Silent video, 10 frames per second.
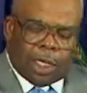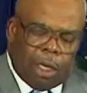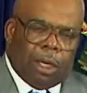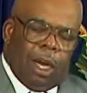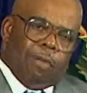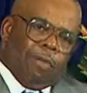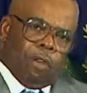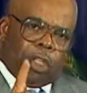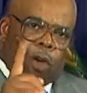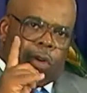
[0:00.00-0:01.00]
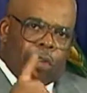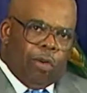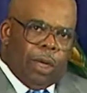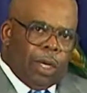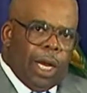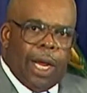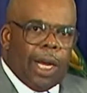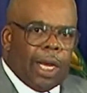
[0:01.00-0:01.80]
look at verse thirty-three again,